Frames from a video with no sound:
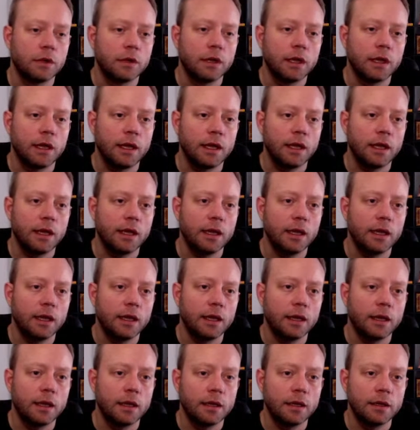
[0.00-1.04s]

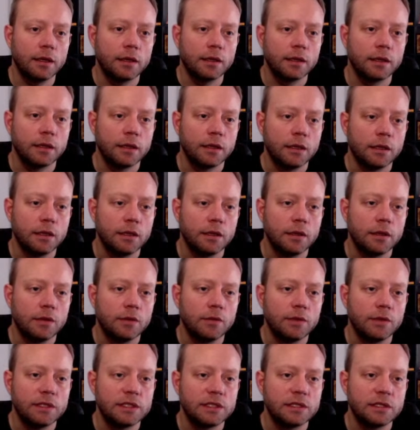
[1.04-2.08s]
And
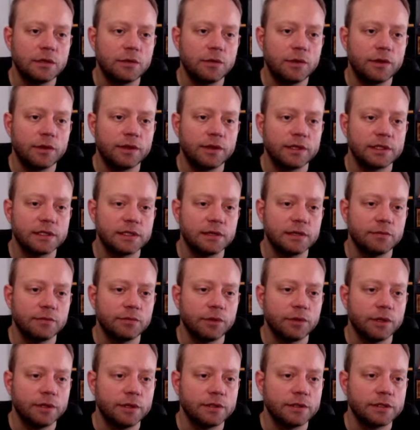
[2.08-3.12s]
we still want this
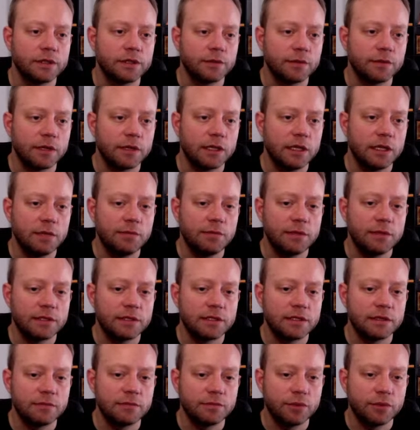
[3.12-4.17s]
input, so I'm going to keep this
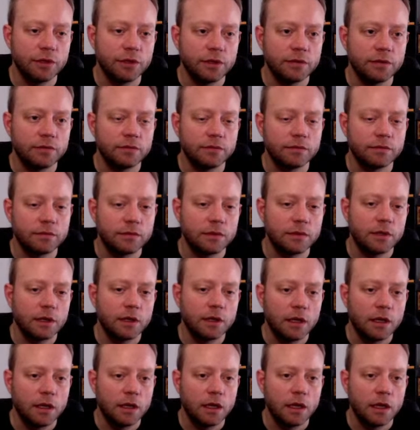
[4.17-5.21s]
input.
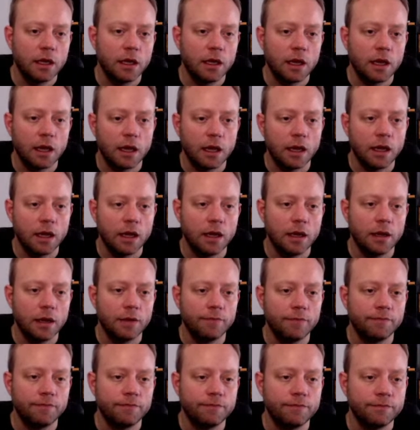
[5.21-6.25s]

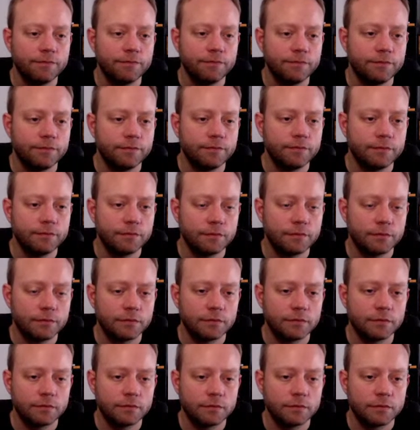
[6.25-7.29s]
And
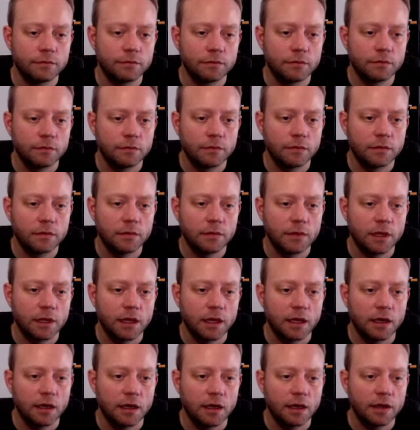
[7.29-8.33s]

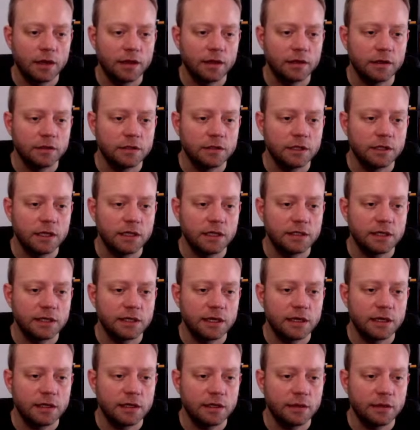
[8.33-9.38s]
I think, do they say
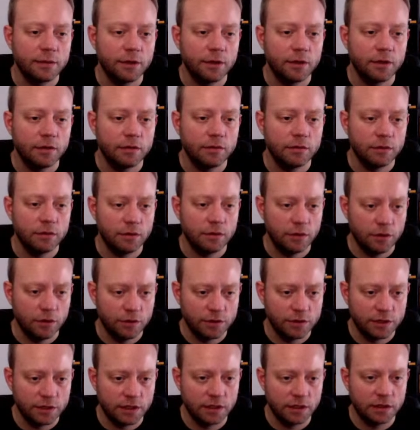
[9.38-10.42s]
anything about
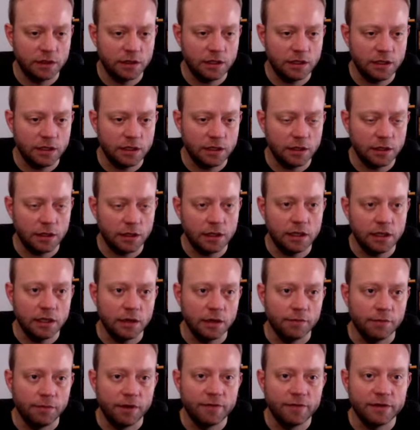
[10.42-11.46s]
using in the
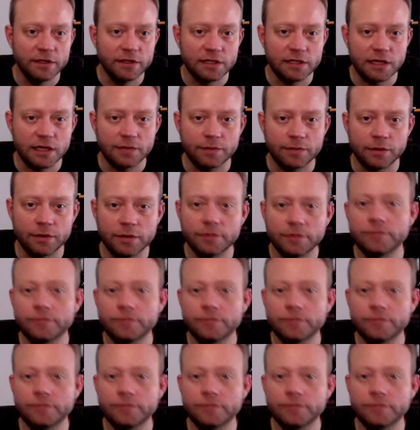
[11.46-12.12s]
above example?